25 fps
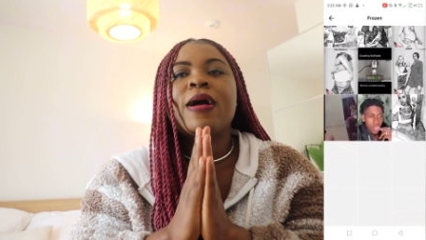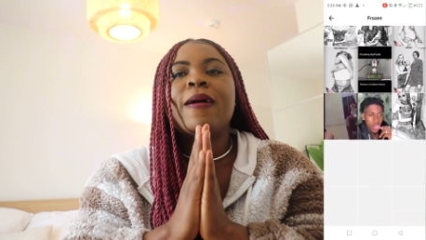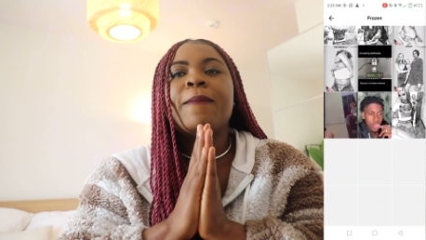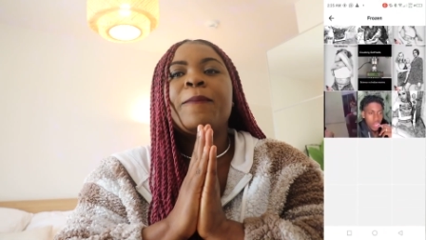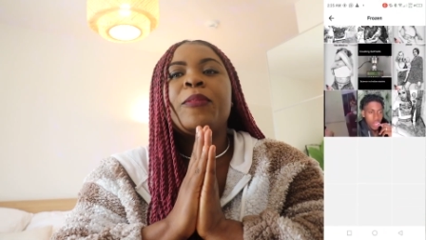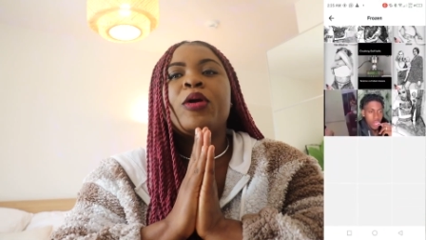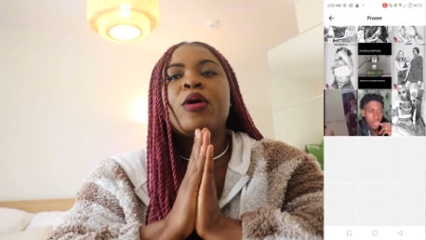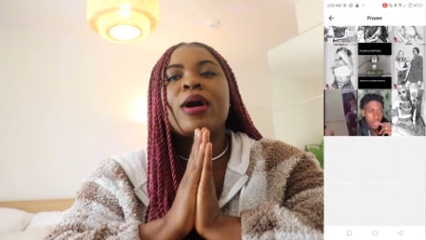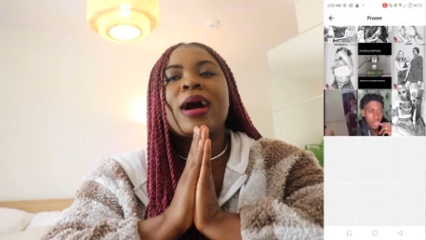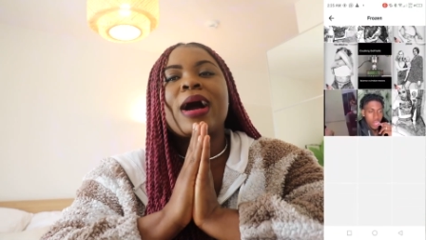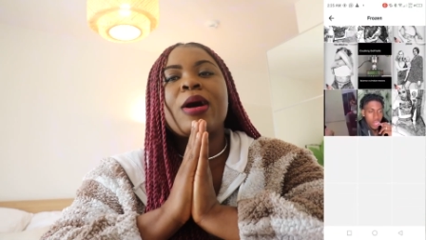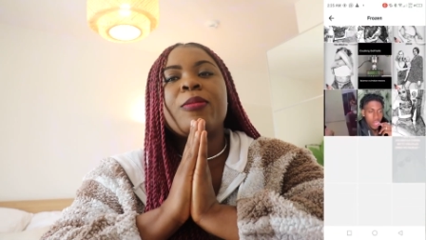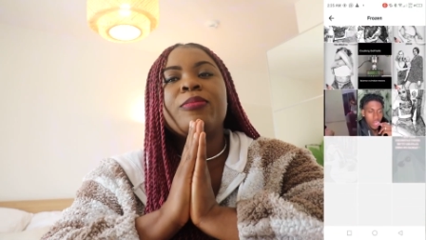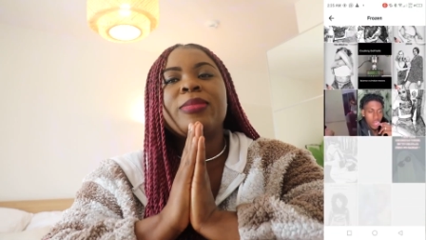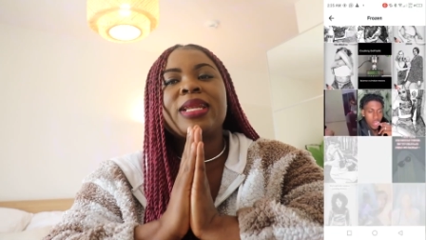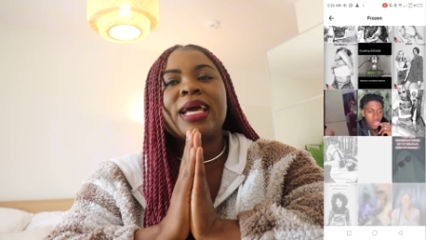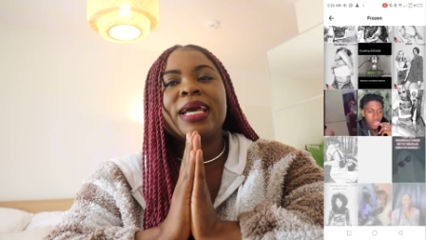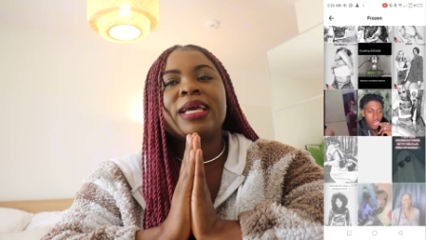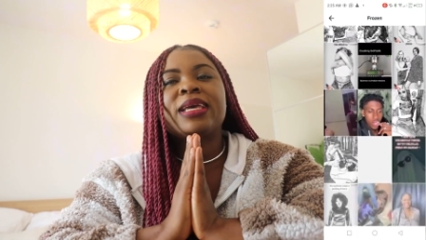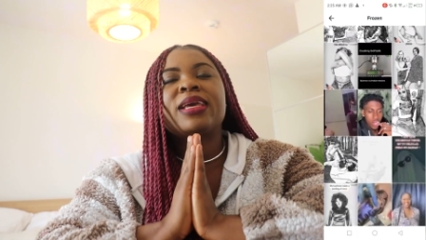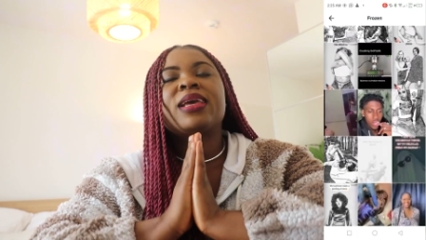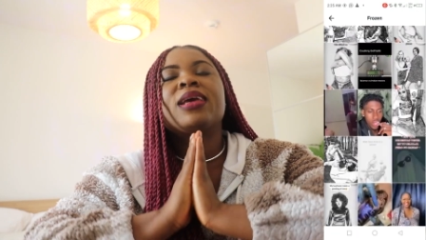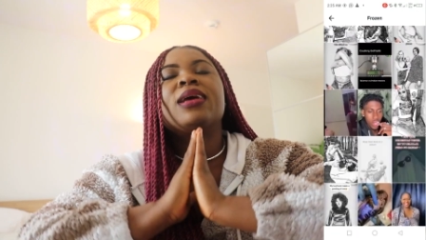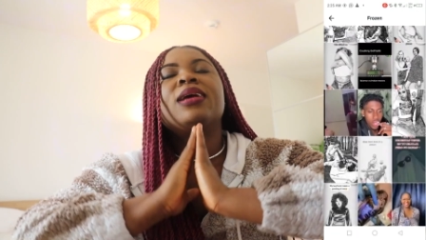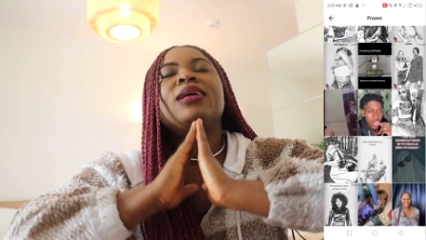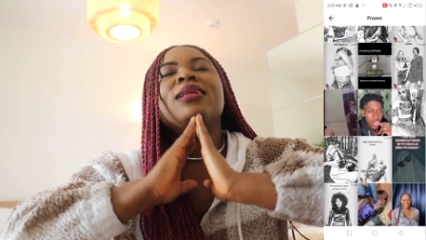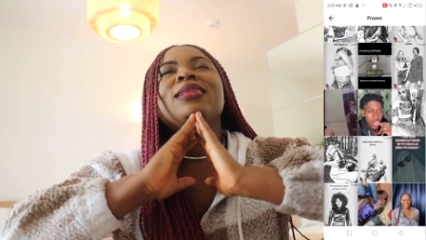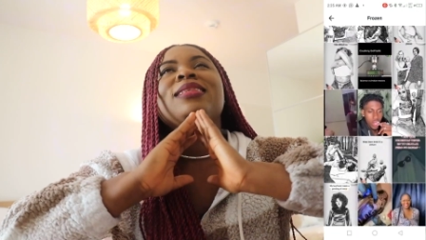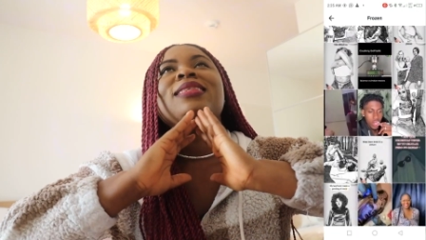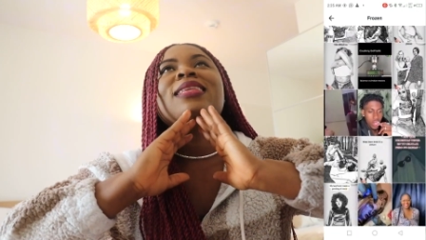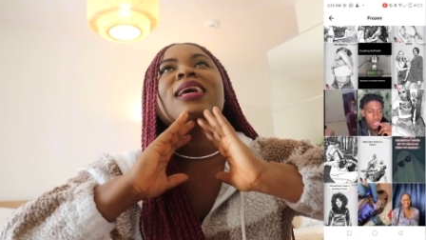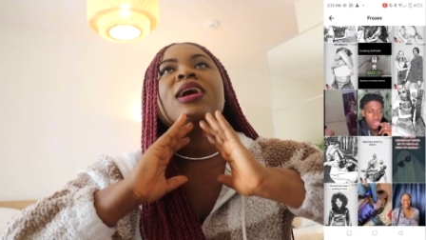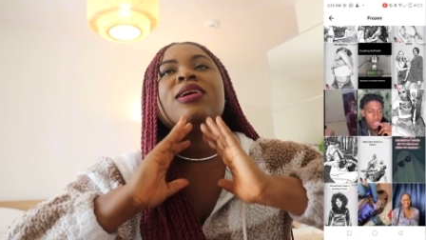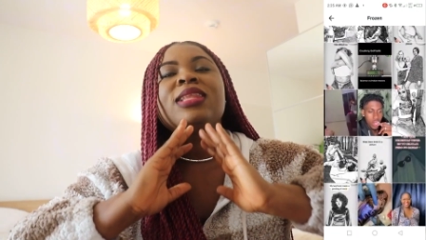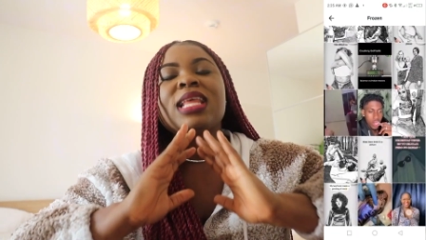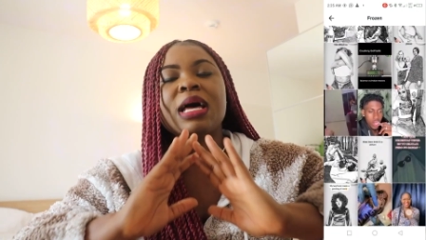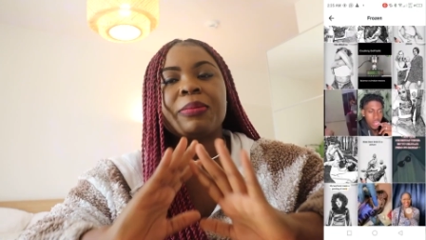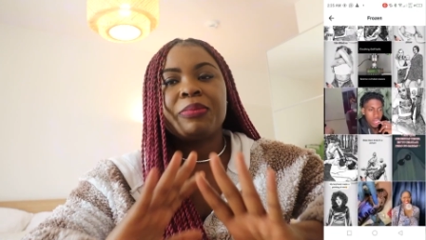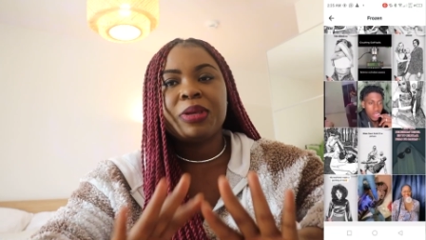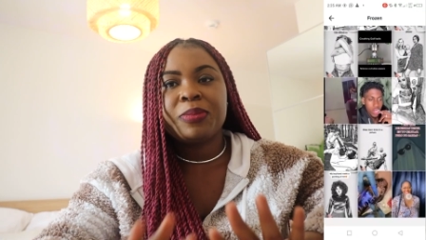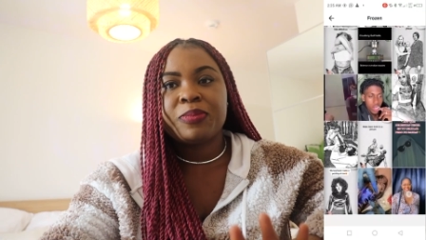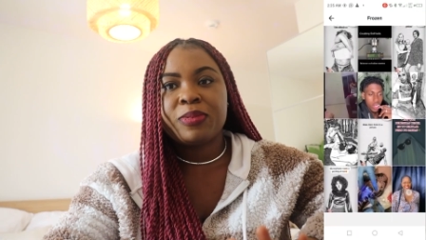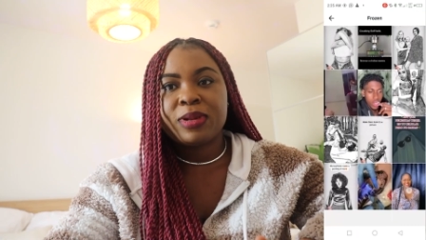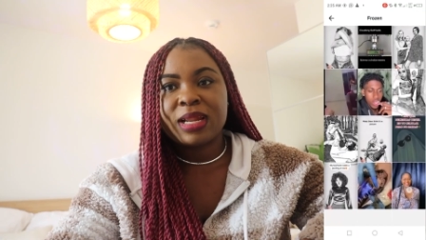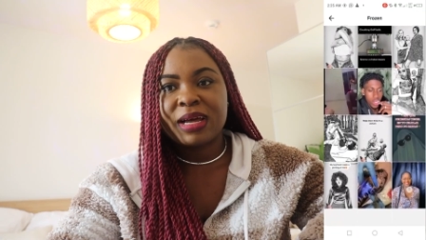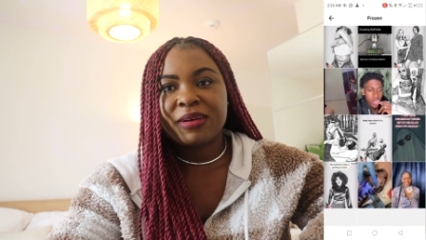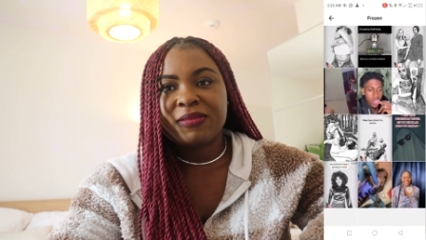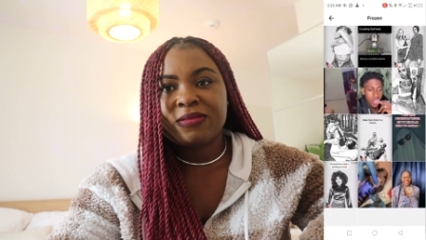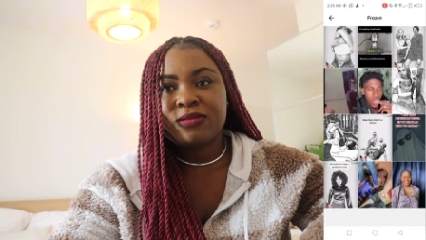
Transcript: But I'm like, now that people are